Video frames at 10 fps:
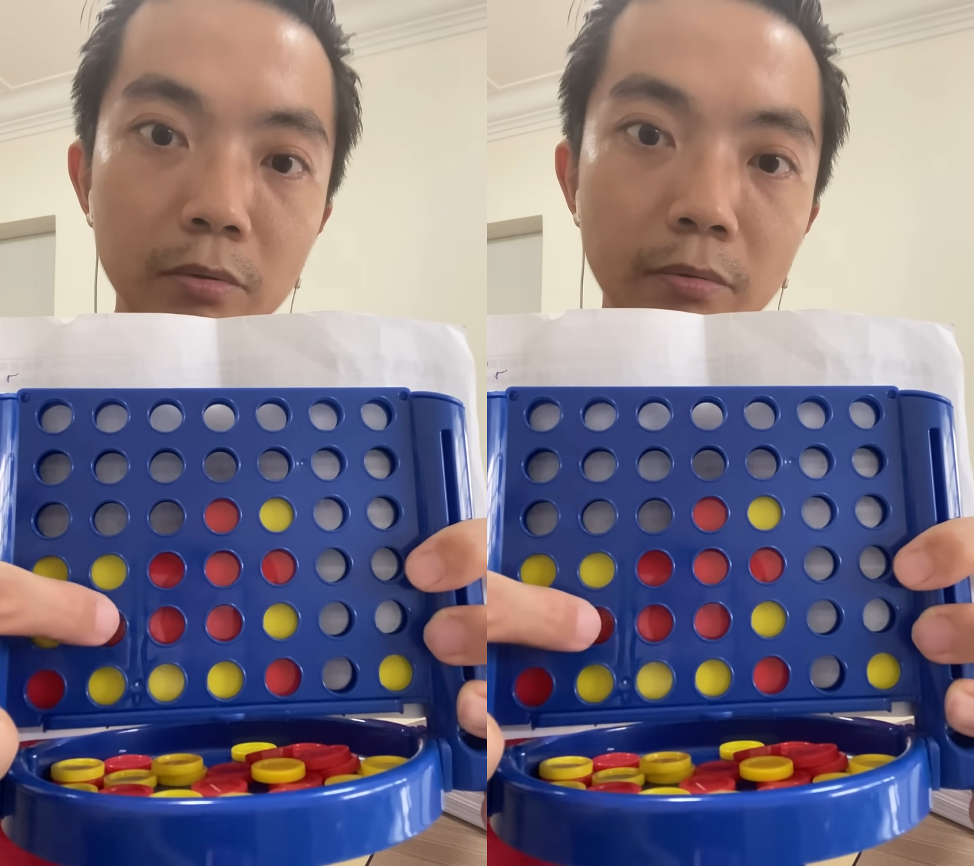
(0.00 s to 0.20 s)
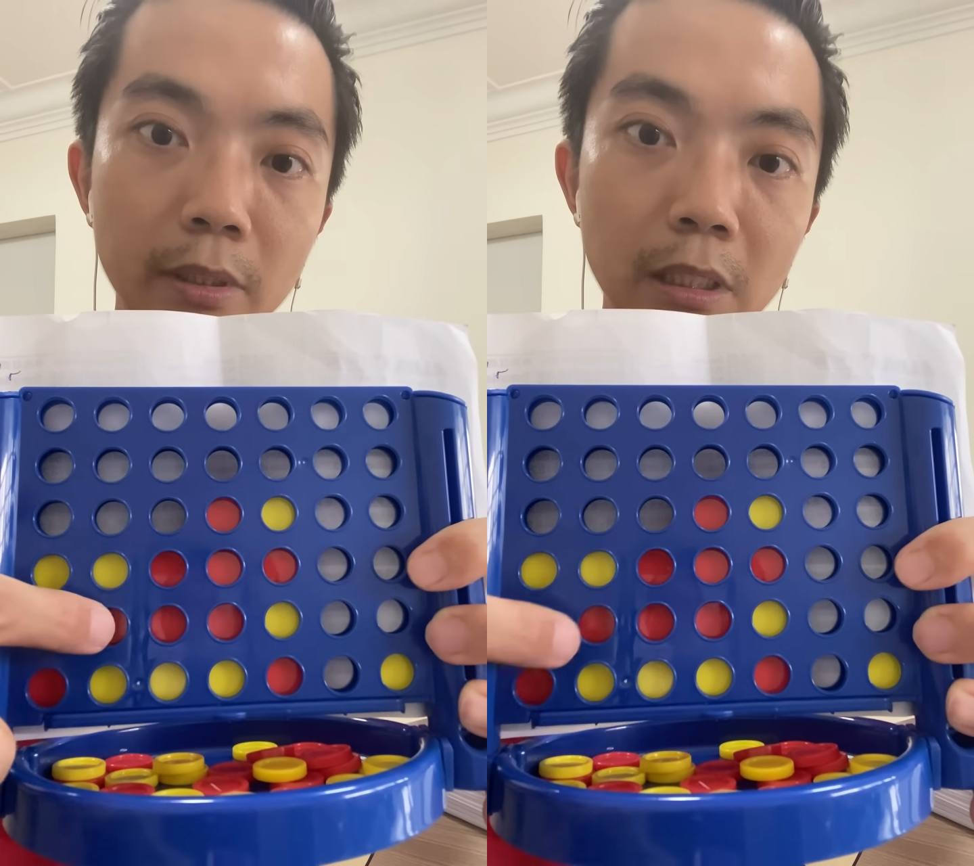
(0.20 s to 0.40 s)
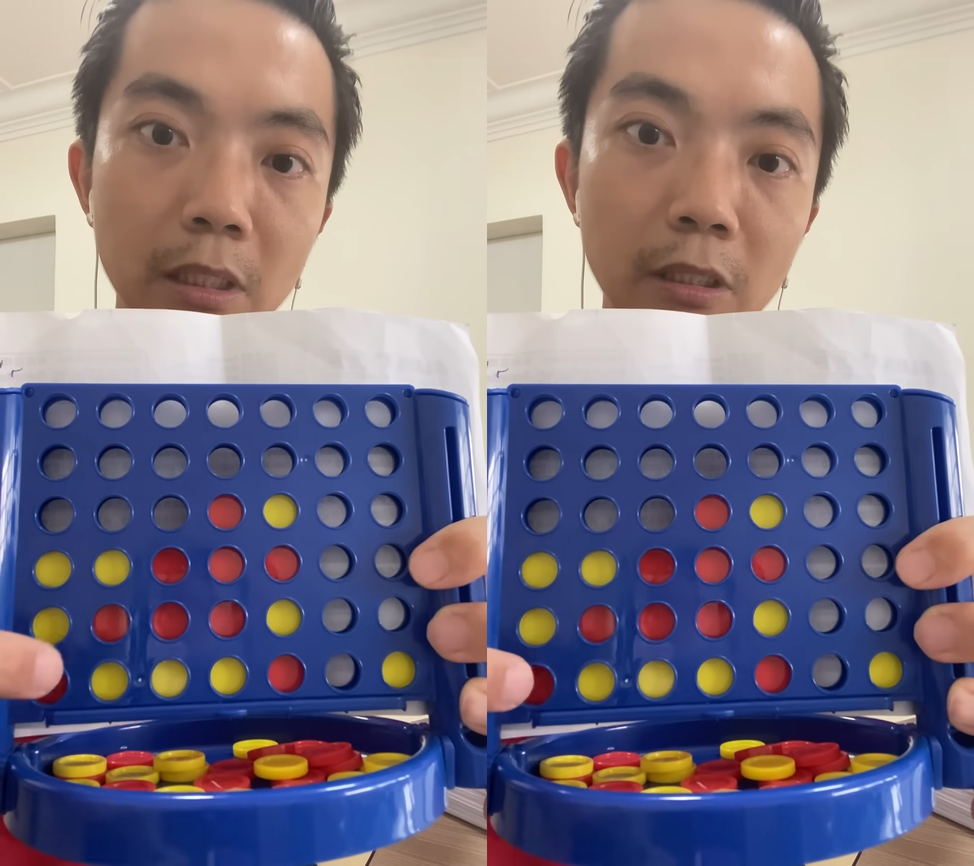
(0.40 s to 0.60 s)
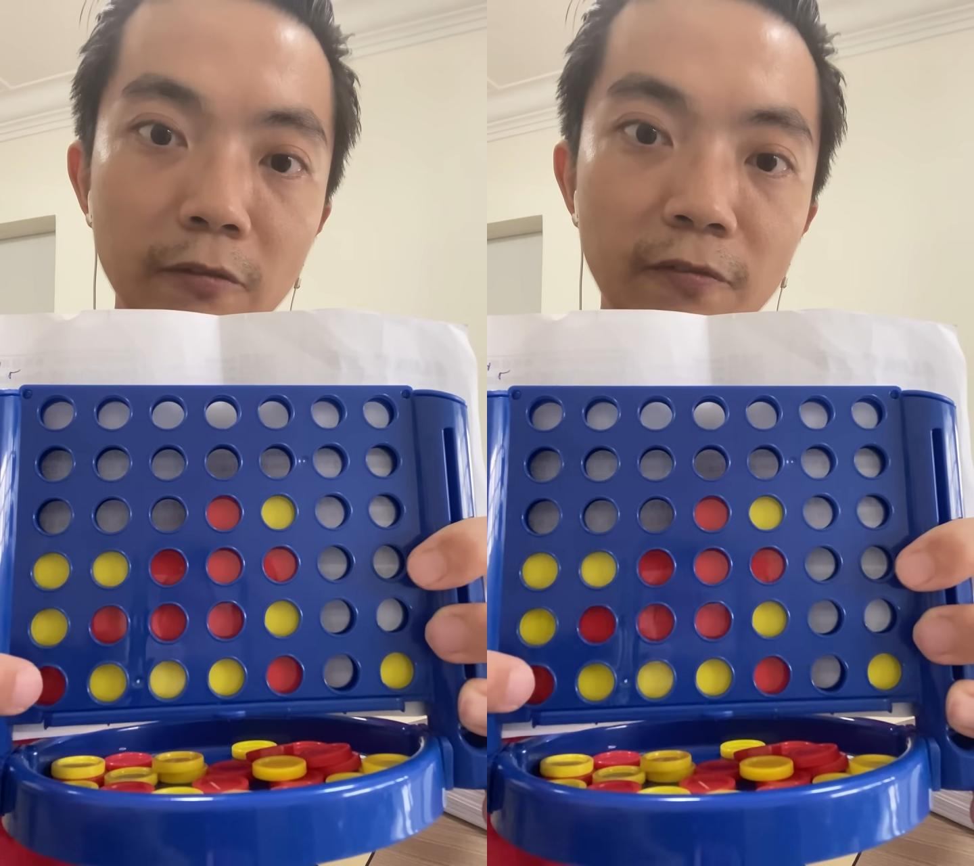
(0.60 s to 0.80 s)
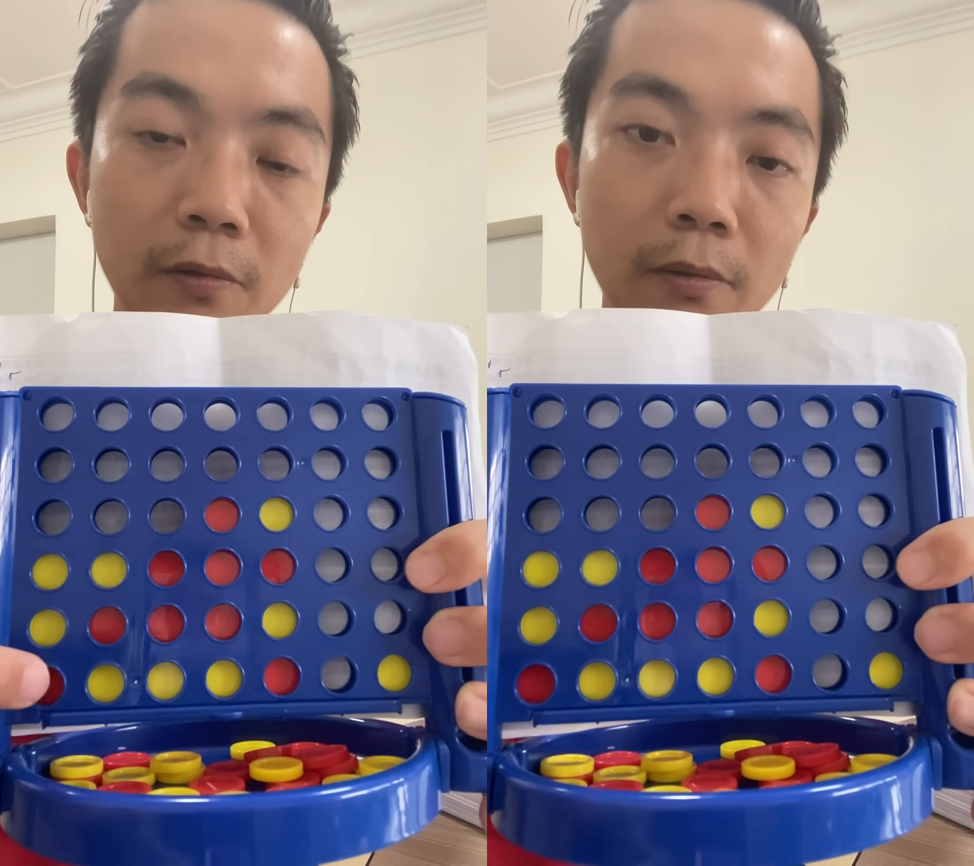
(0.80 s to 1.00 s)
3,
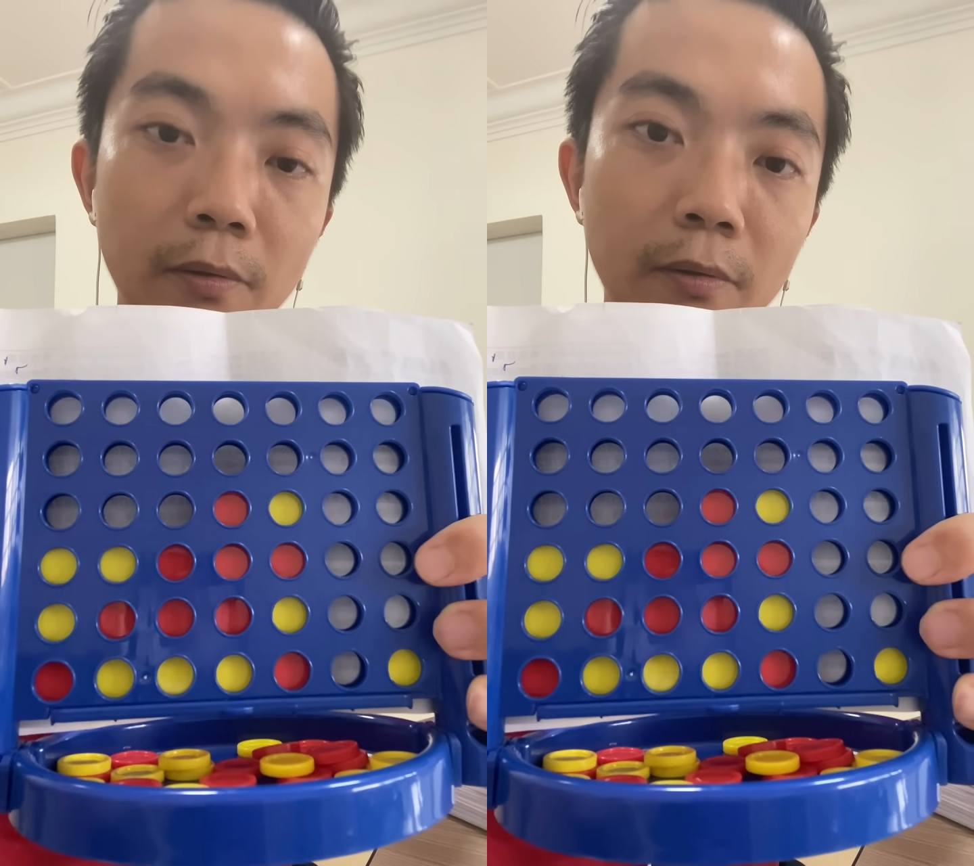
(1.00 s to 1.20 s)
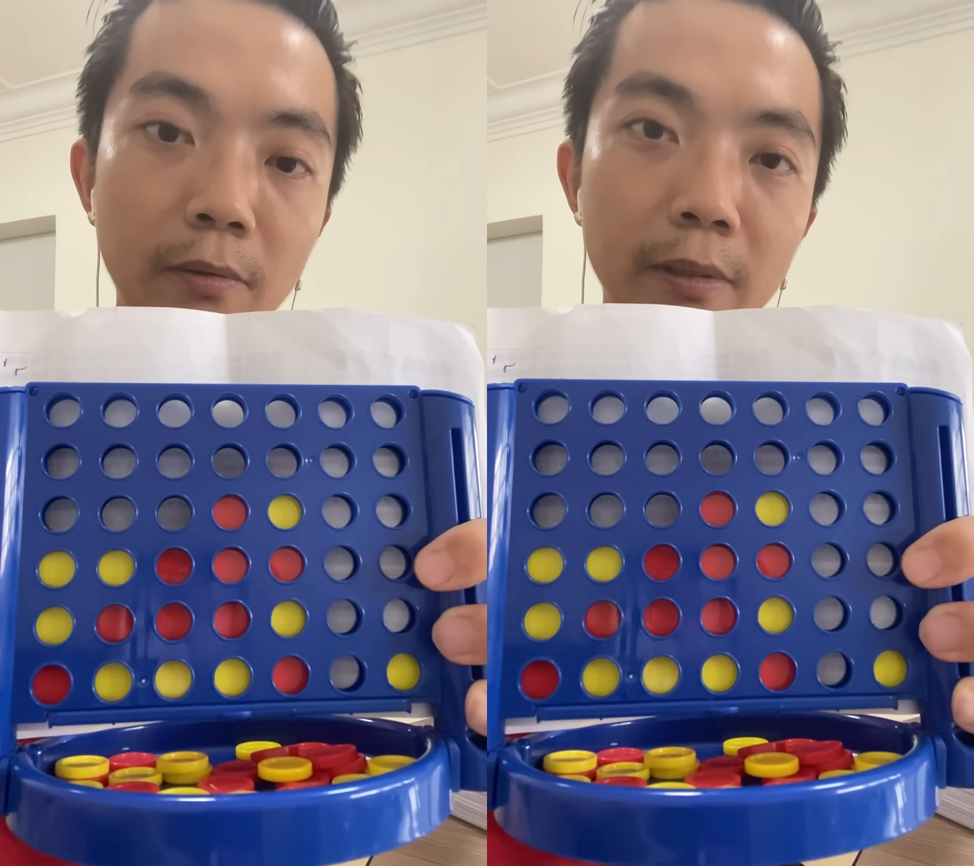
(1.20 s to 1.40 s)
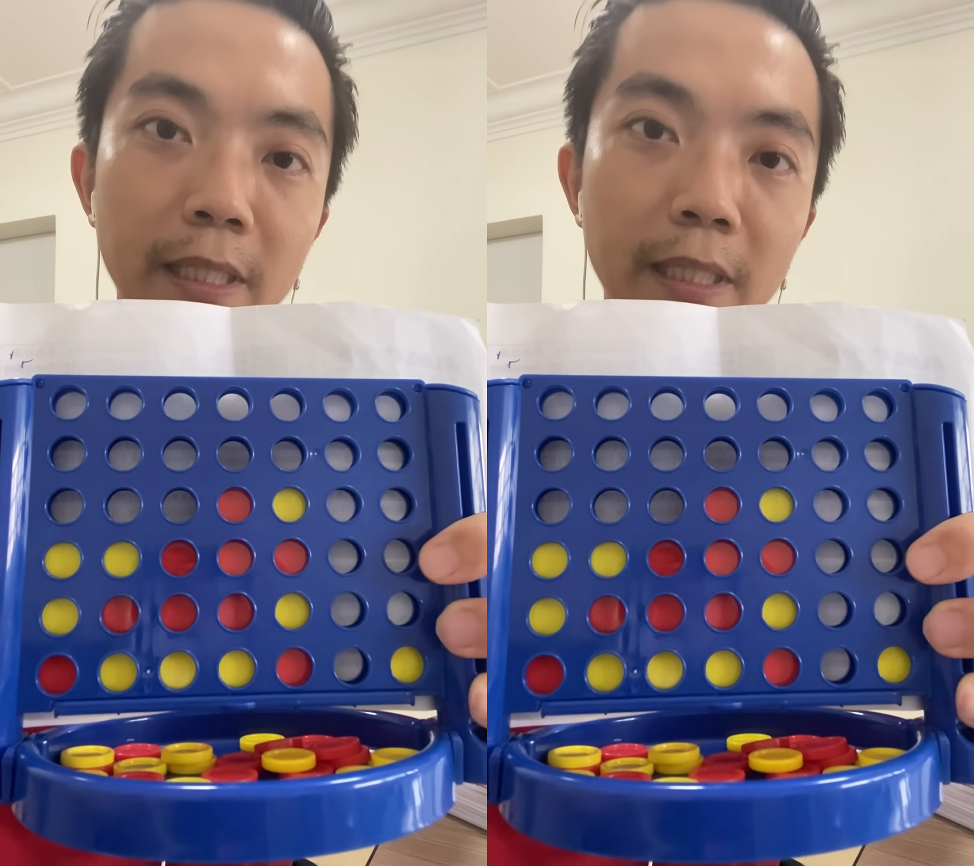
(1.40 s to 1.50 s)
4.